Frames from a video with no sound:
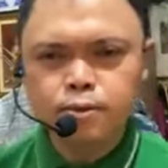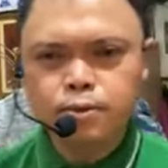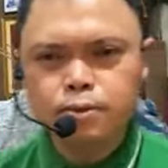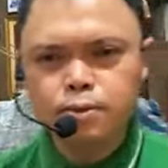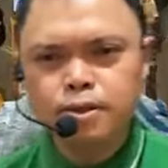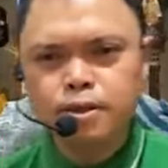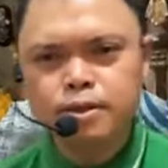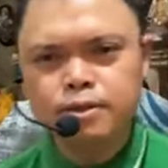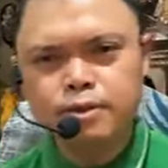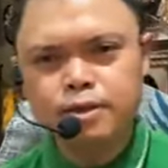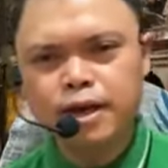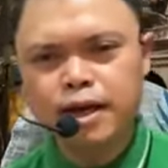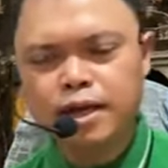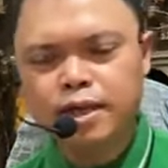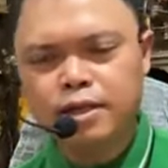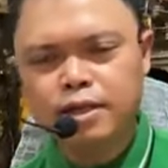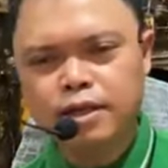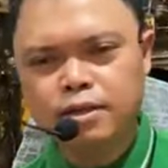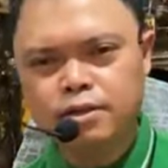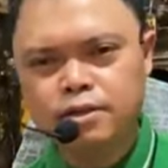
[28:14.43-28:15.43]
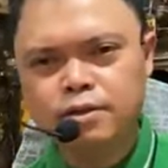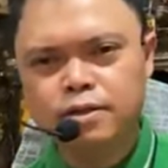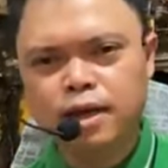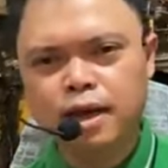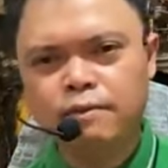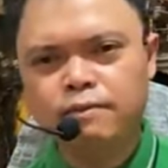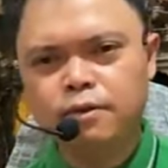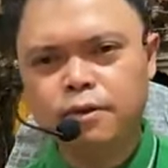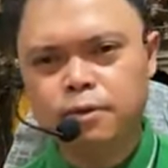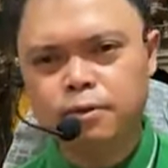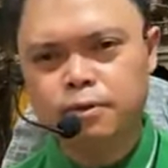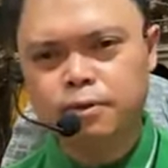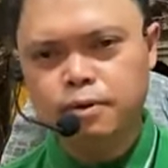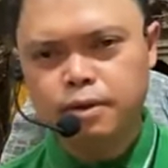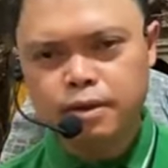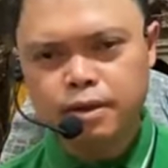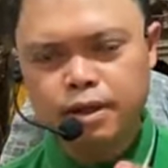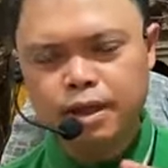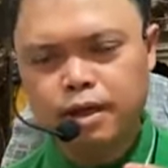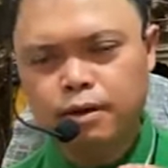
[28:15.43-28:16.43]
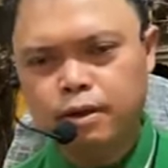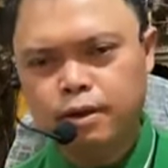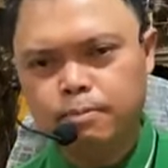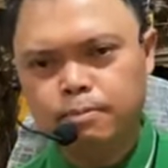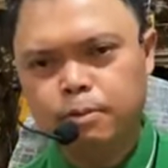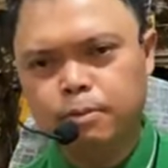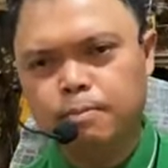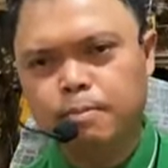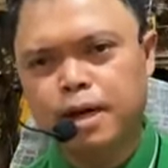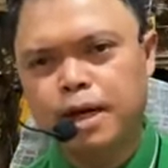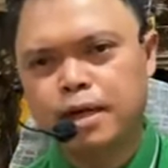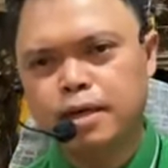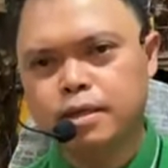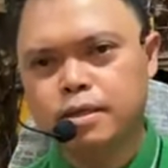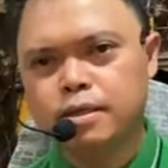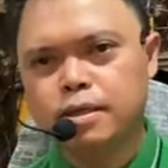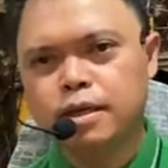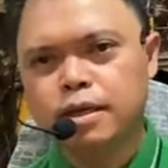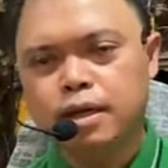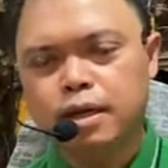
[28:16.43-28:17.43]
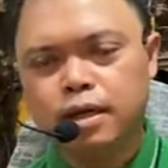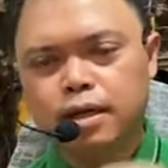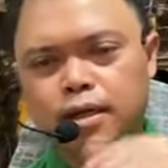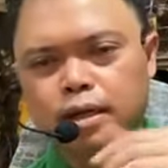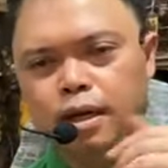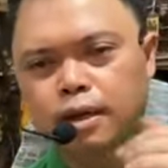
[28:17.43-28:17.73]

to the United Nations Avenue there in Pope Pius.